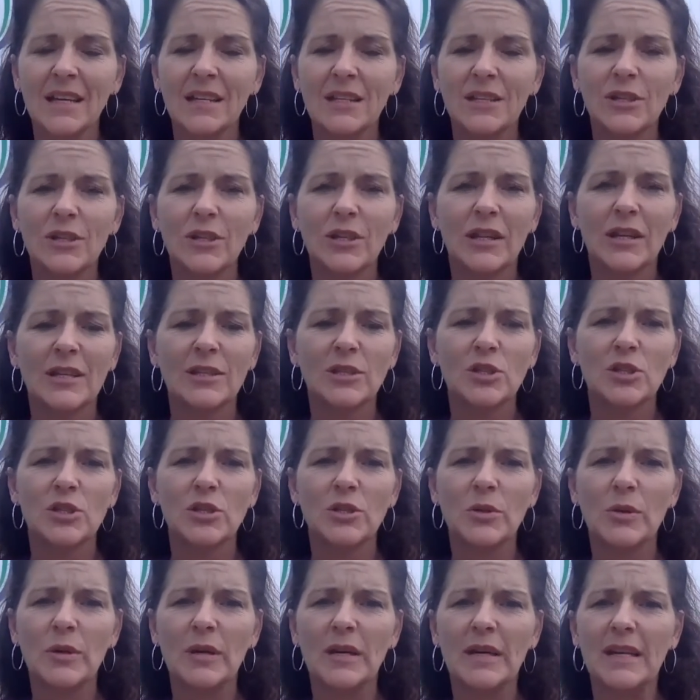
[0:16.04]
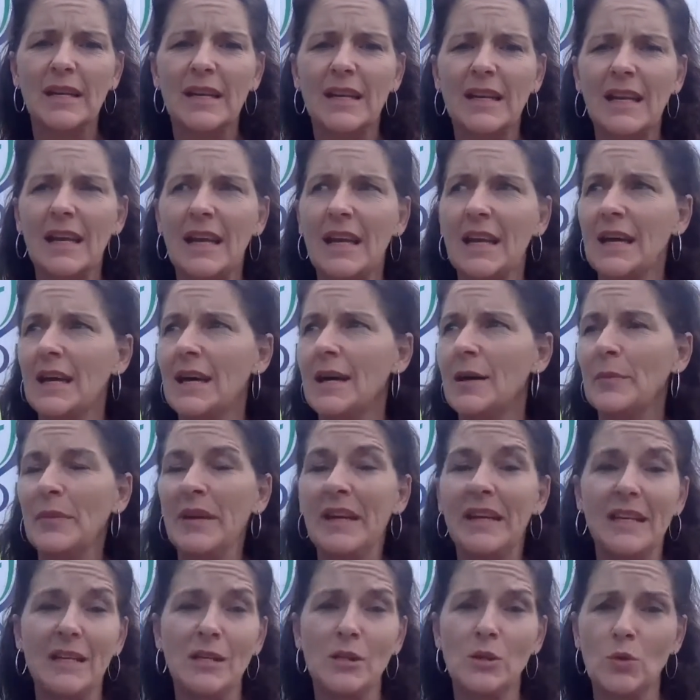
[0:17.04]
you can do it in
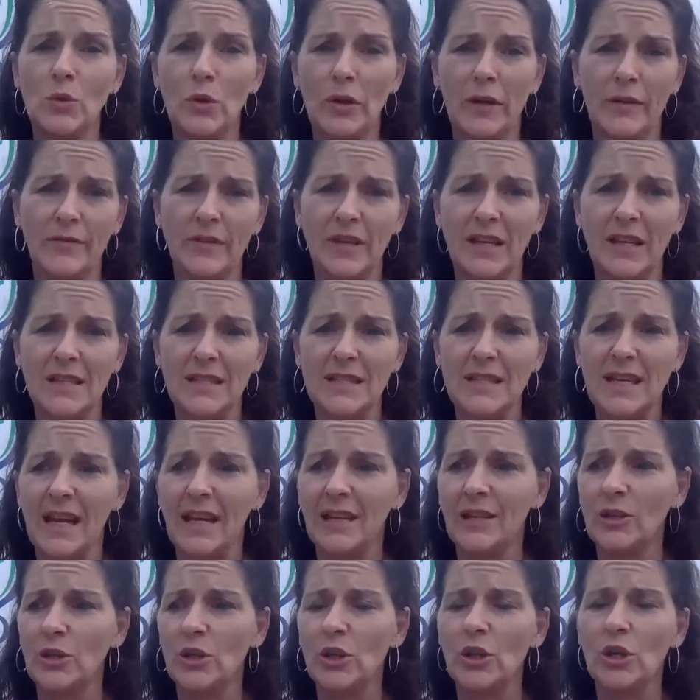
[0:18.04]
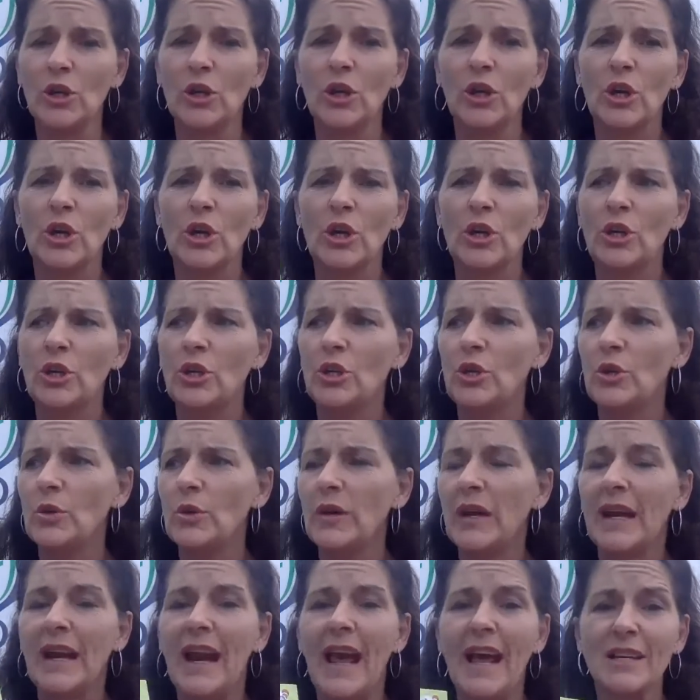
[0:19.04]
any sort of container. You
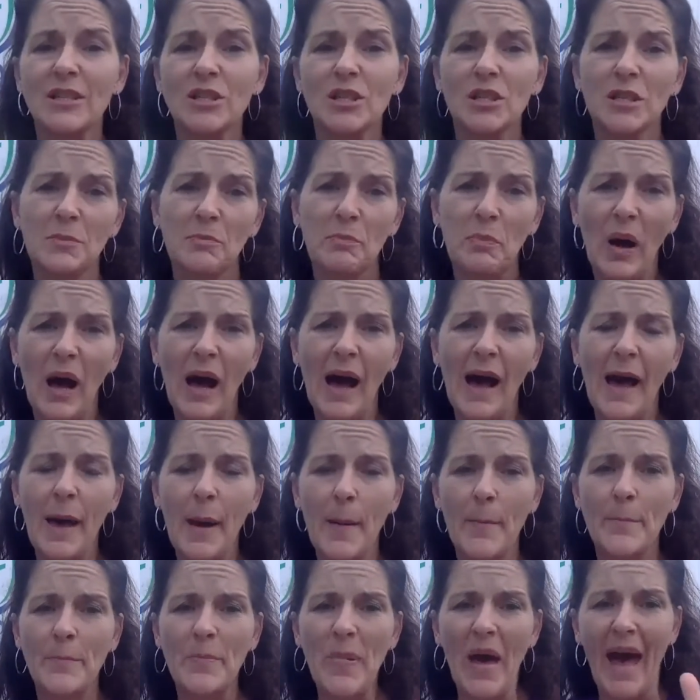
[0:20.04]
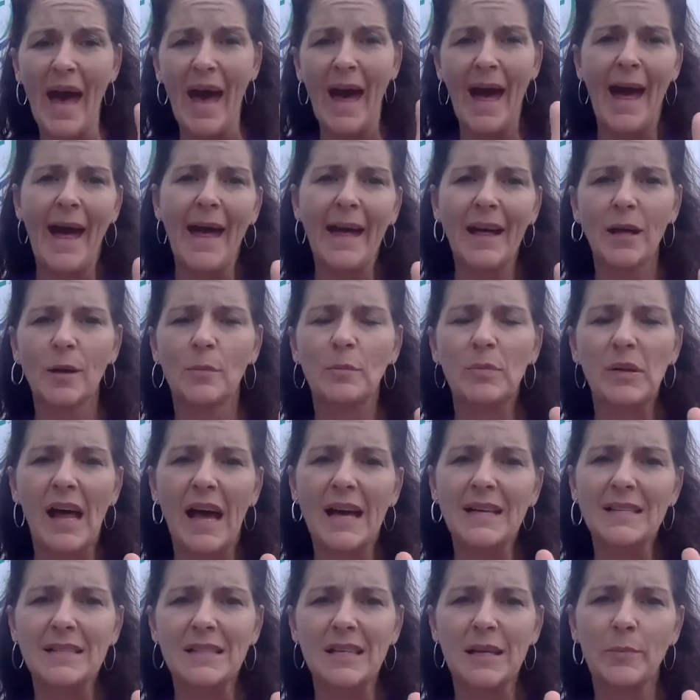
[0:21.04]
can actually buy a bag, a
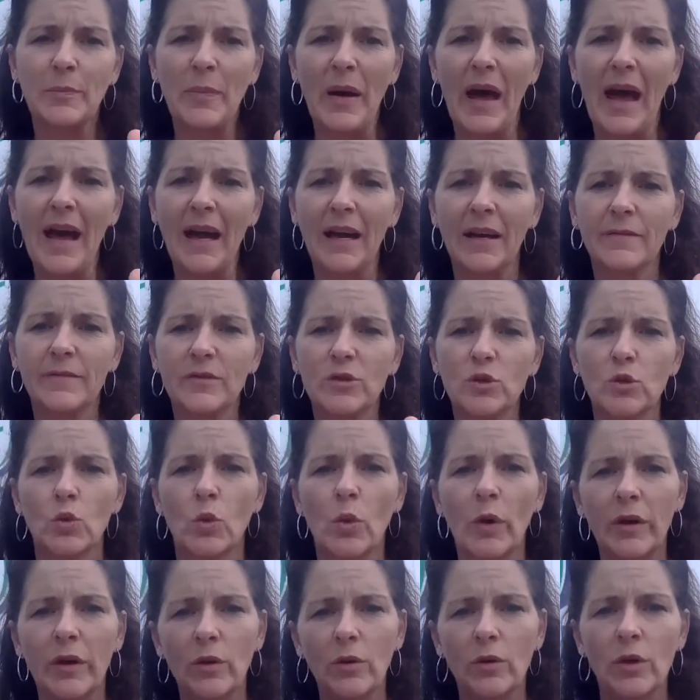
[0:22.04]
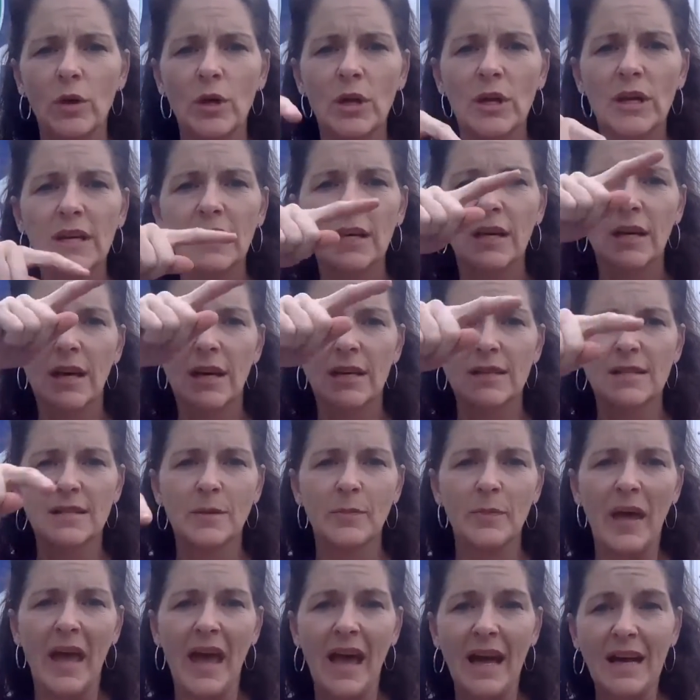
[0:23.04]
plastic bag of soil, cut
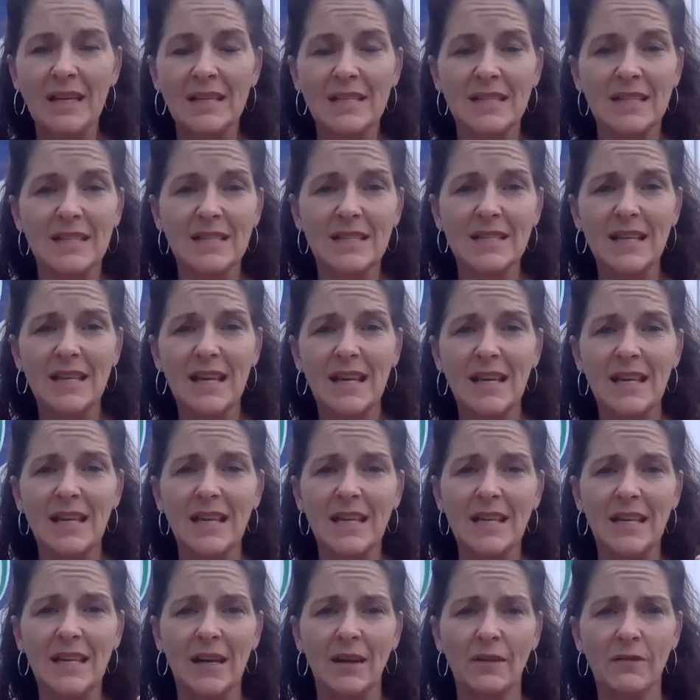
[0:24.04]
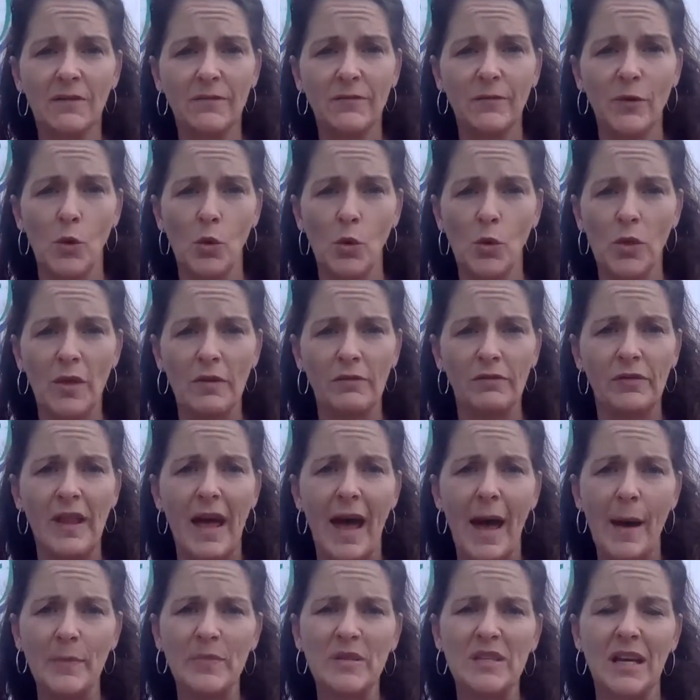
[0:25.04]
some X's in it, fold the
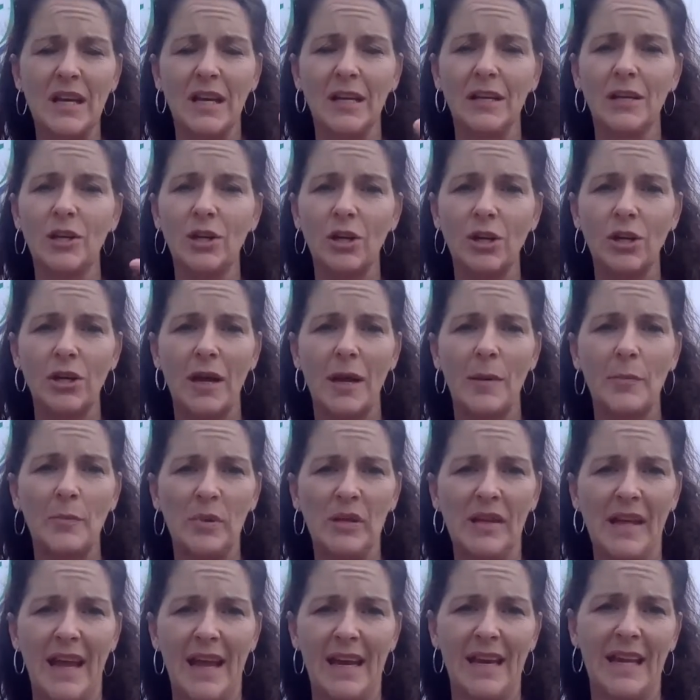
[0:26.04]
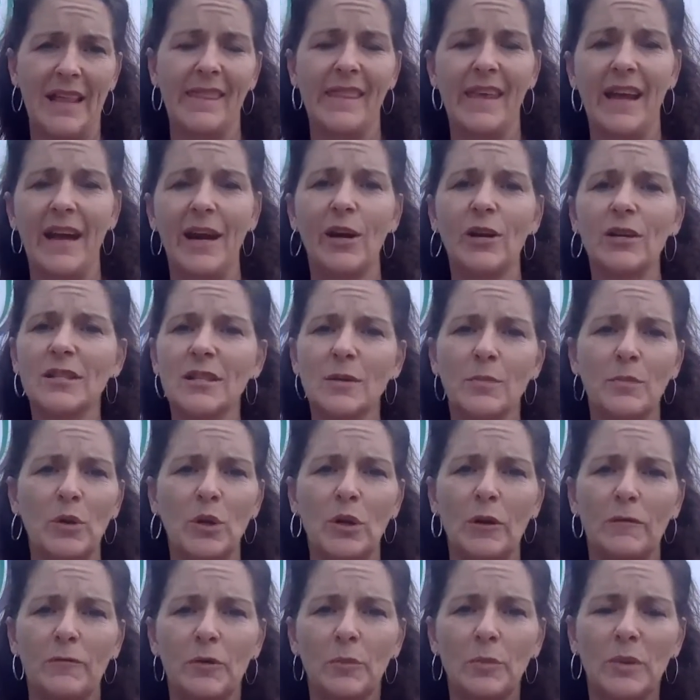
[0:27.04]
flaps under, and plant in there. It's a
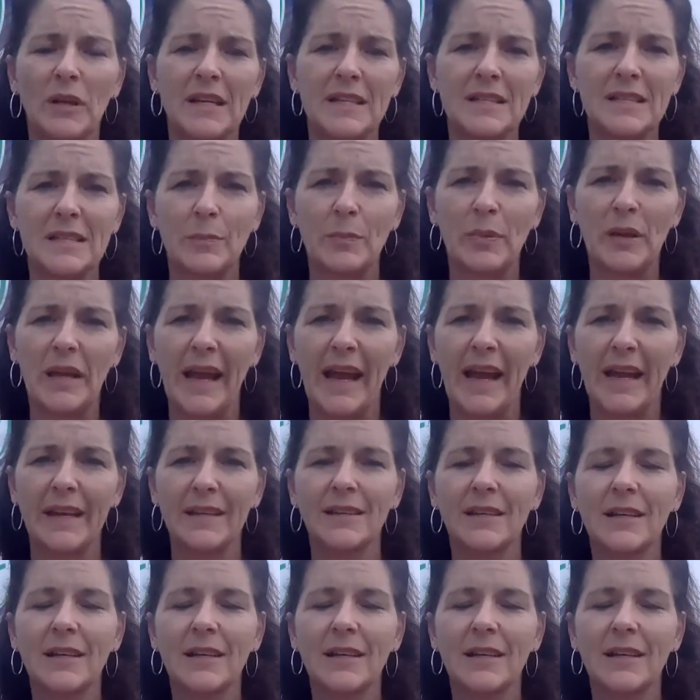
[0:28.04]
beautiful place to plant